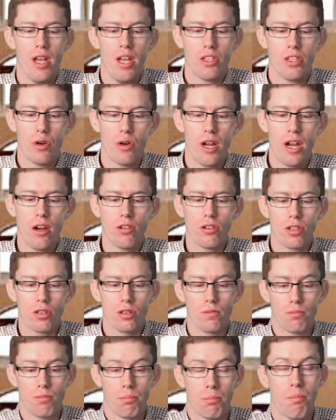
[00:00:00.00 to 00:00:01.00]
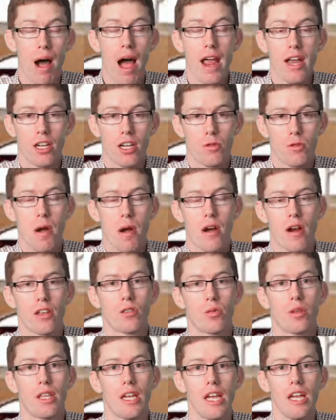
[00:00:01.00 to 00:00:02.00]
So here's my
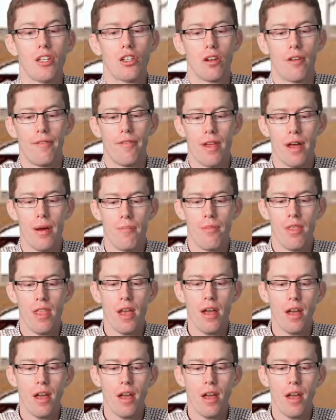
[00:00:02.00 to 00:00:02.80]
experience with each of them.